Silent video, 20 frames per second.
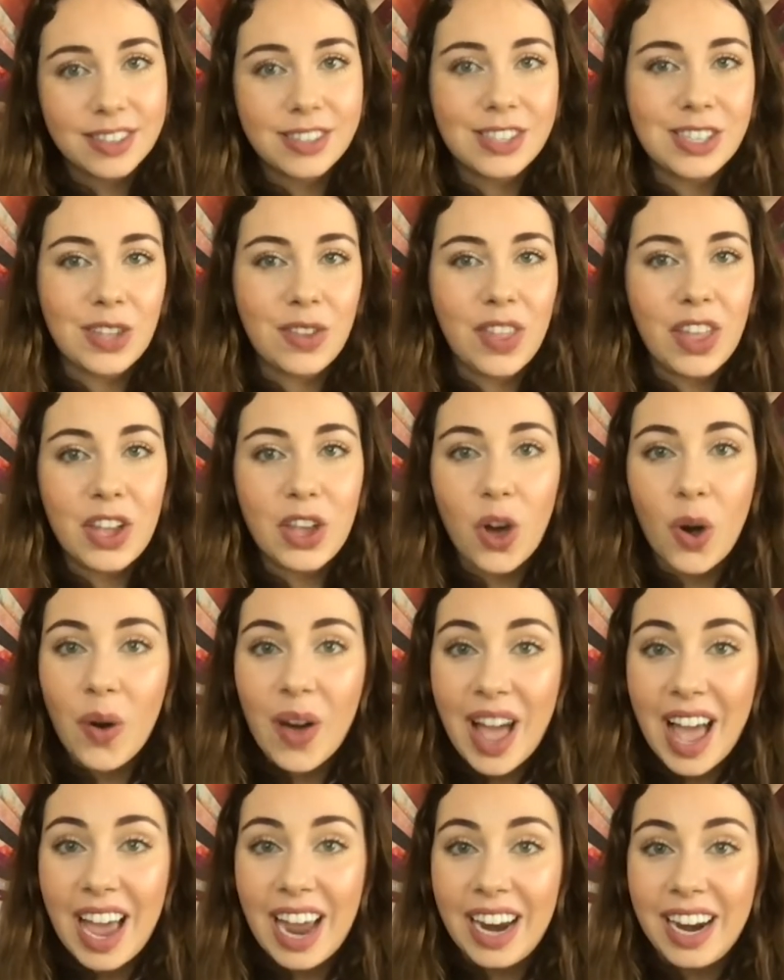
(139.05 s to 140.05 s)
So they go
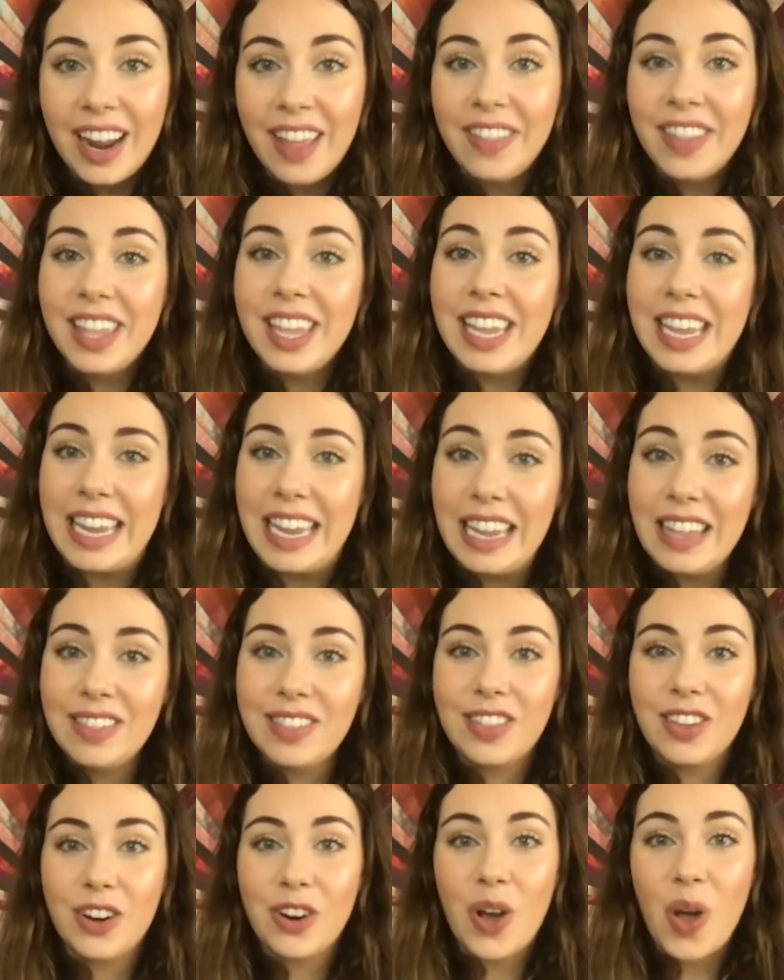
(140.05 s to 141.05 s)
ahead and they eat
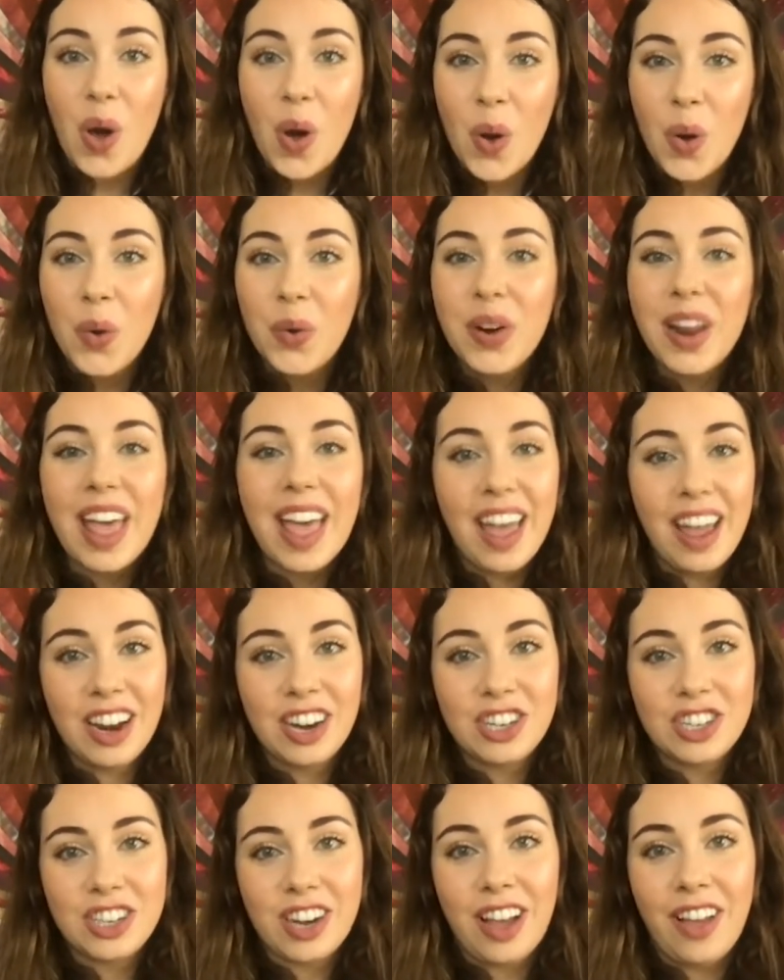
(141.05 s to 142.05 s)
their own
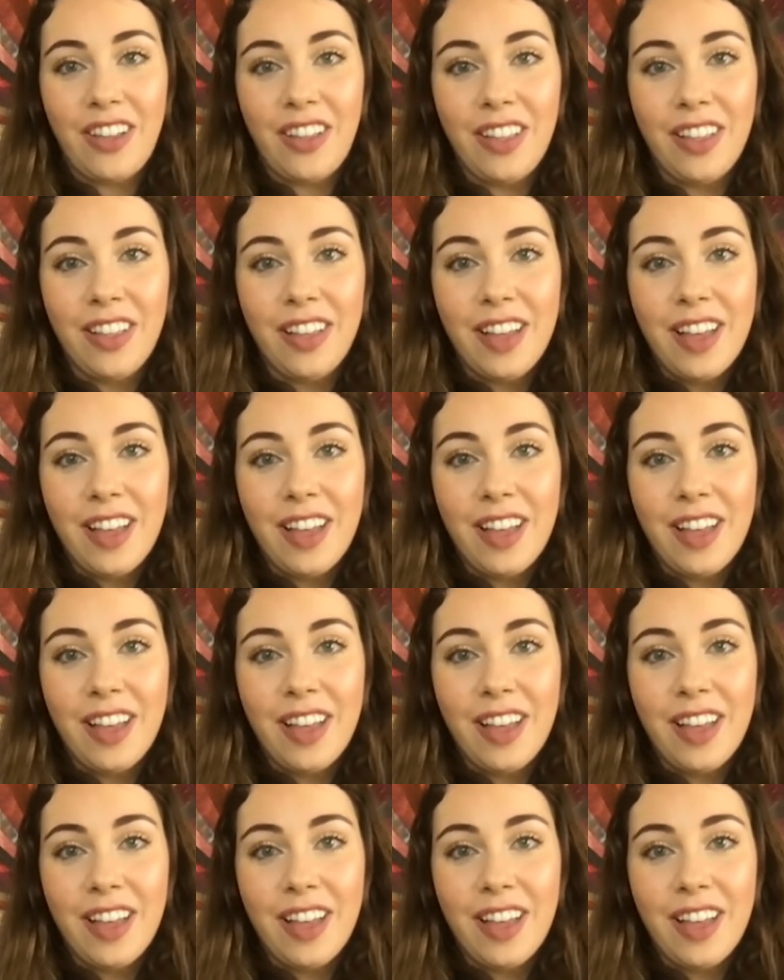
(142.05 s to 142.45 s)
eggshell.